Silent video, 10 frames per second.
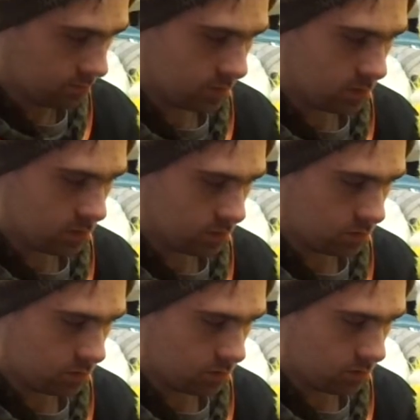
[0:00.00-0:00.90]

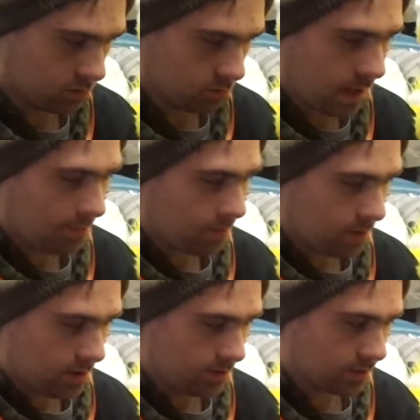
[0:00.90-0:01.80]
to wrap
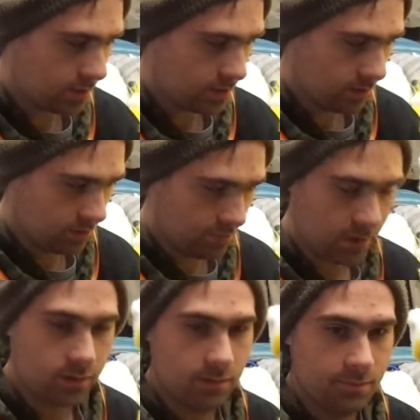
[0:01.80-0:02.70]
around the
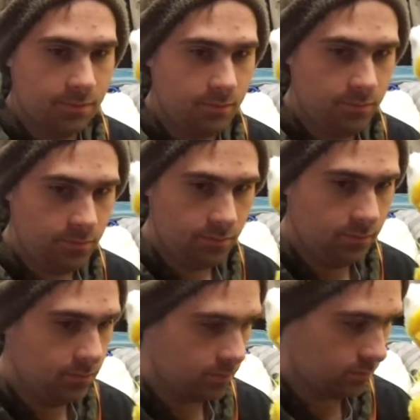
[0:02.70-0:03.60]
buckram,
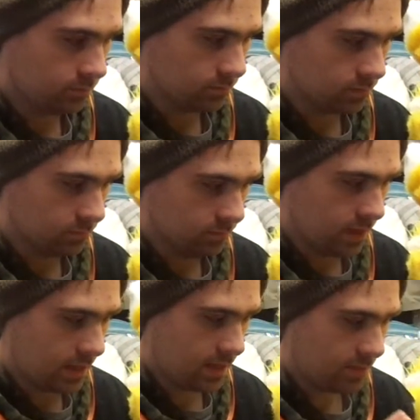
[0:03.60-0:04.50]

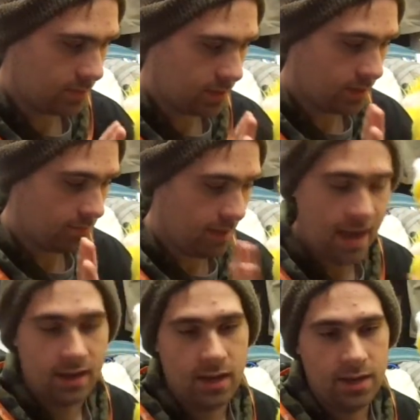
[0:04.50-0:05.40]
and then put a
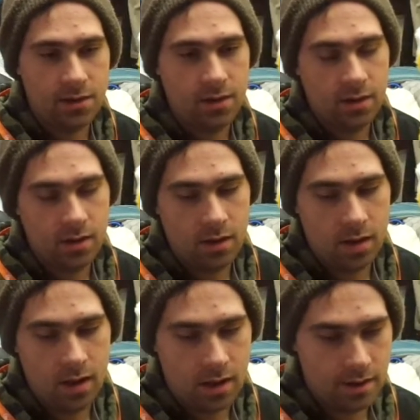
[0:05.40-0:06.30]
back layer
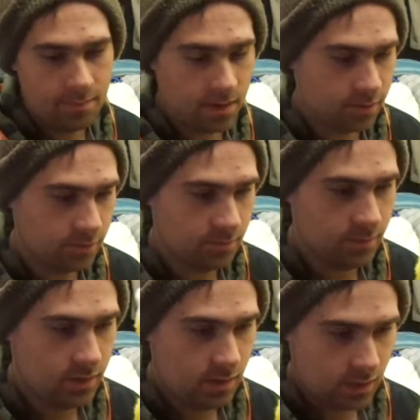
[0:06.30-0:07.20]
on the buckram
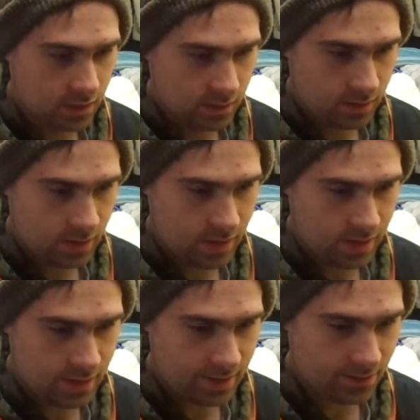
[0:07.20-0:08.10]

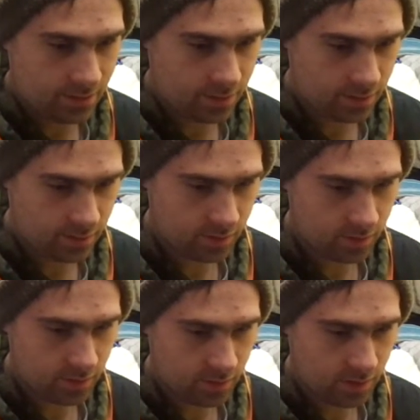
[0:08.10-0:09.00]
that was
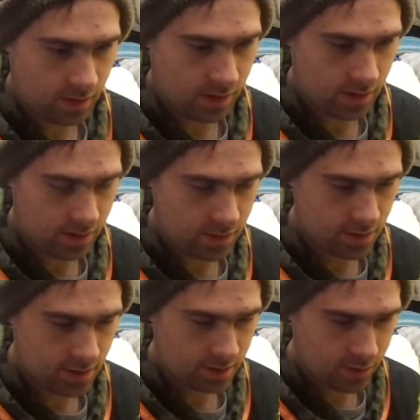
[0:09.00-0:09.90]

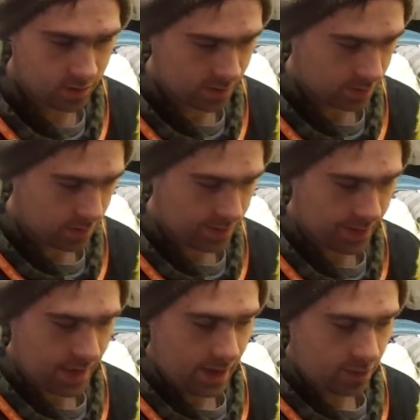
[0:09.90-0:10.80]
just going around
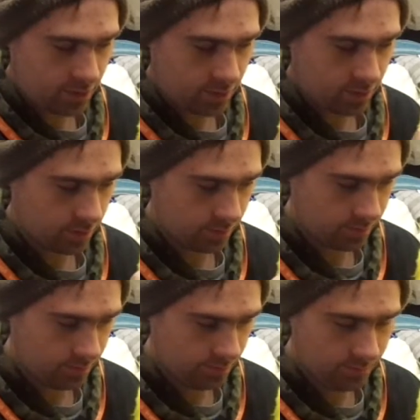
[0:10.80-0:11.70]
the edges
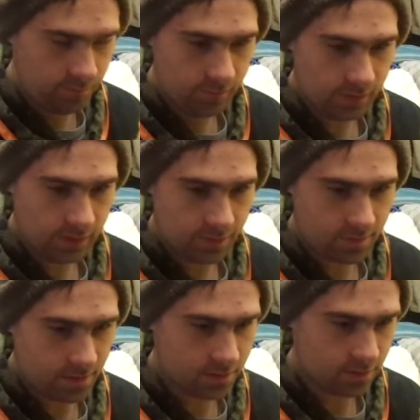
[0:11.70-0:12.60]
of the
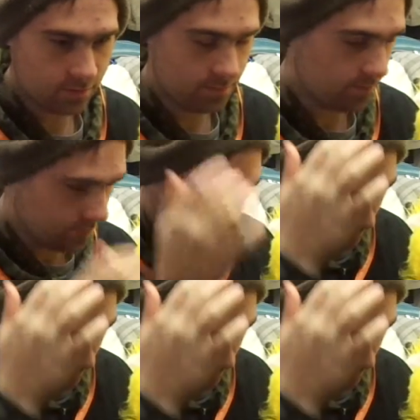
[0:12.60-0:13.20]
buckram so